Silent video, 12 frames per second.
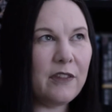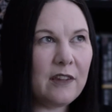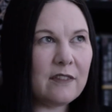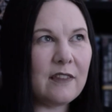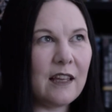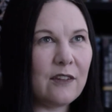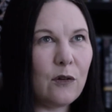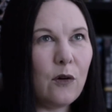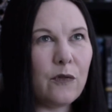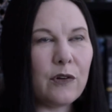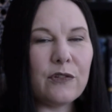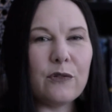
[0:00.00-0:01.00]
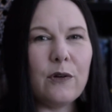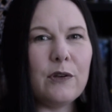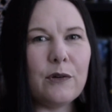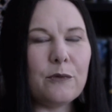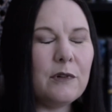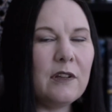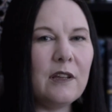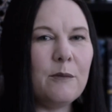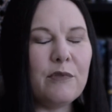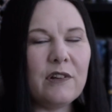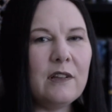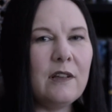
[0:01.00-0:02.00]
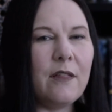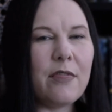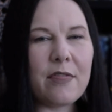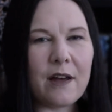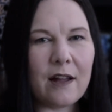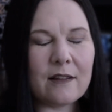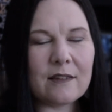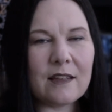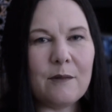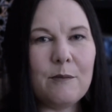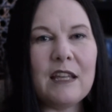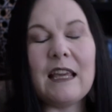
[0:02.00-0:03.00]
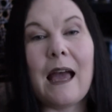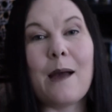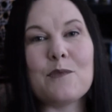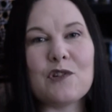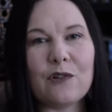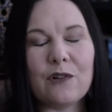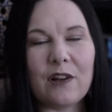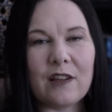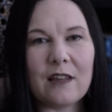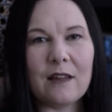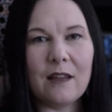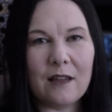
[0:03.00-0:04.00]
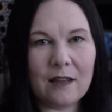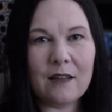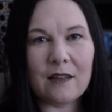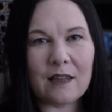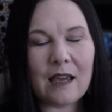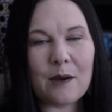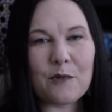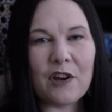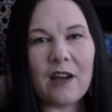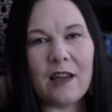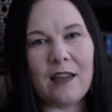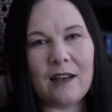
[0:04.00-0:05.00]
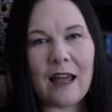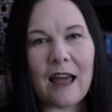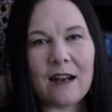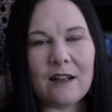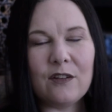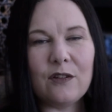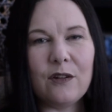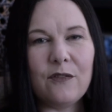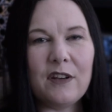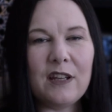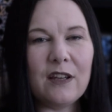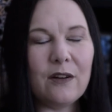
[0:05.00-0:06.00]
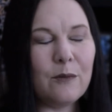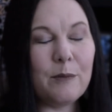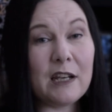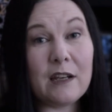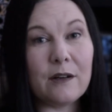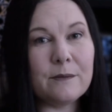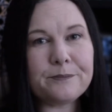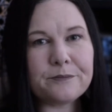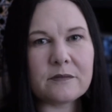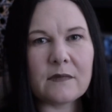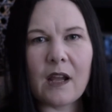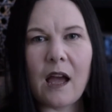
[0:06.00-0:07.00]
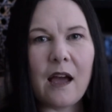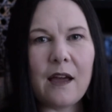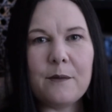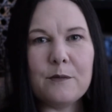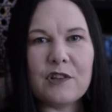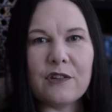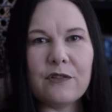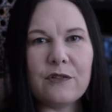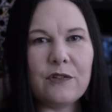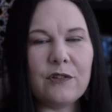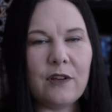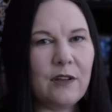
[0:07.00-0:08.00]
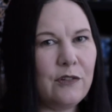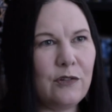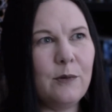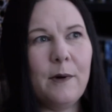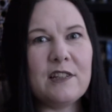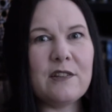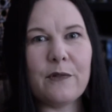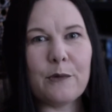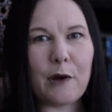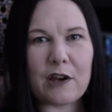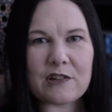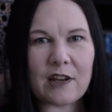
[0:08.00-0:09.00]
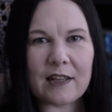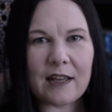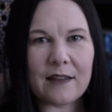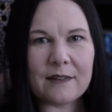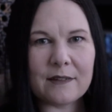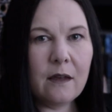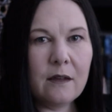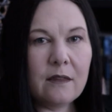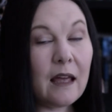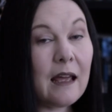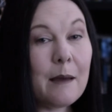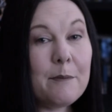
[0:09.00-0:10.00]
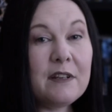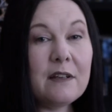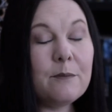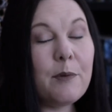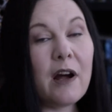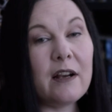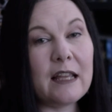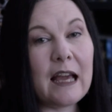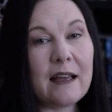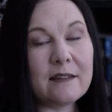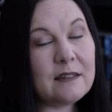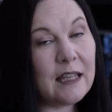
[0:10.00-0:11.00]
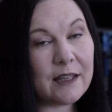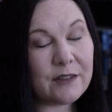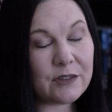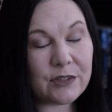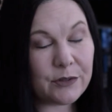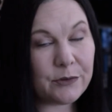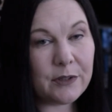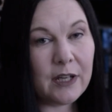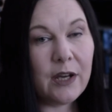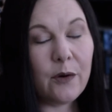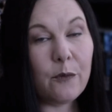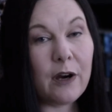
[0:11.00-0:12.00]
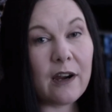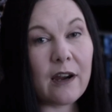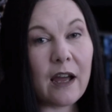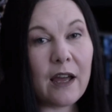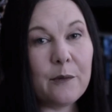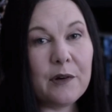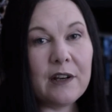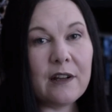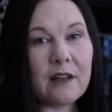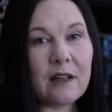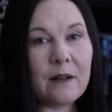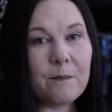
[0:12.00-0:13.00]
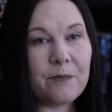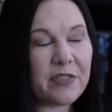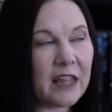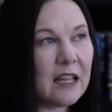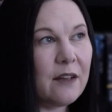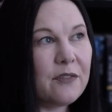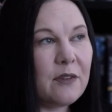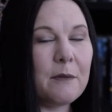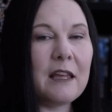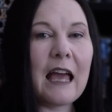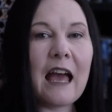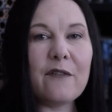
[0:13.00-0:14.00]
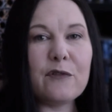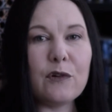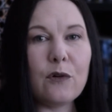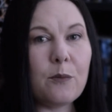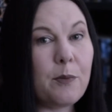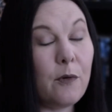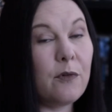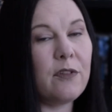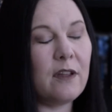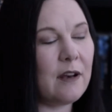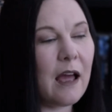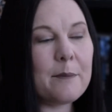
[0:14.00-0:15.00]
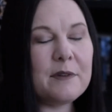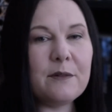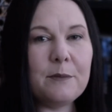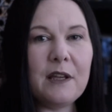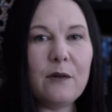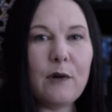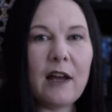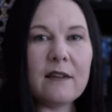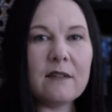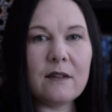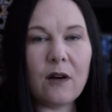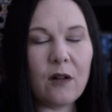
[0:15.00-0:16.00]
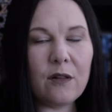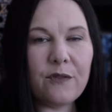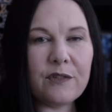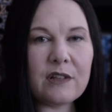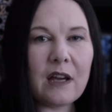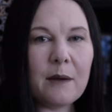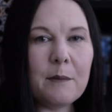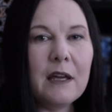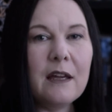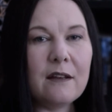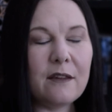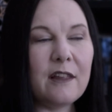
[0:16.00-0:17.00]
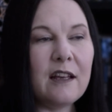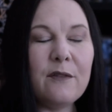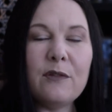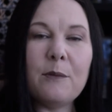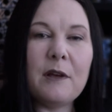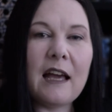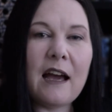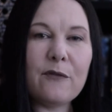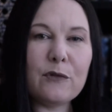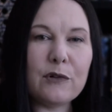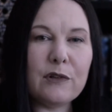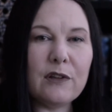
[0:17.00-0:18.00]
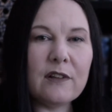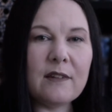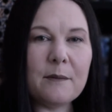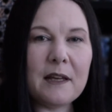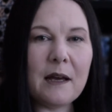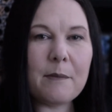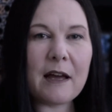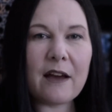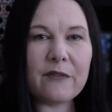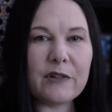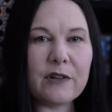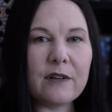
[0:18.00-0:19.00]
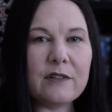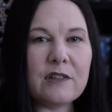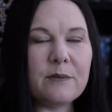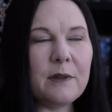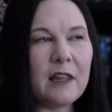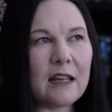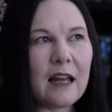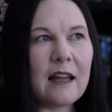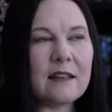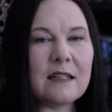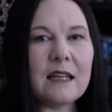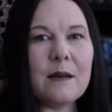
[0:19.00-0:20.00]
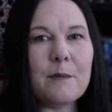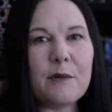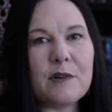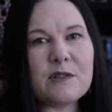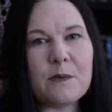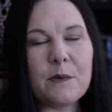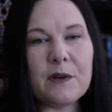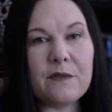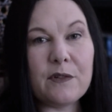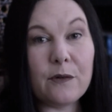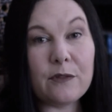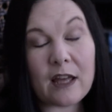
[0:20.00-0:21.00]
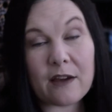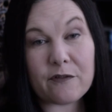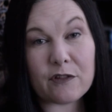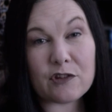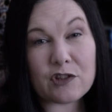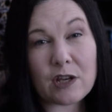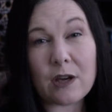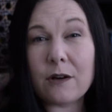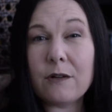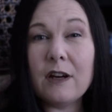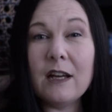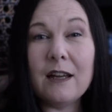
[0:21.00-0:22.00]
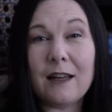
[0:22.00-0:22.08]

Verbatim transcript: these things over so all your really brilliant thoughts can be captured on camera and added to the video. But no, I'm just in too much of a rush, I guess. That happened in podcast land too, where I would think of something after, or both. It happened to me and Wes all the time to think of something after, to look something up after, and just be like, ah, damn, I wish we would have known that for the show.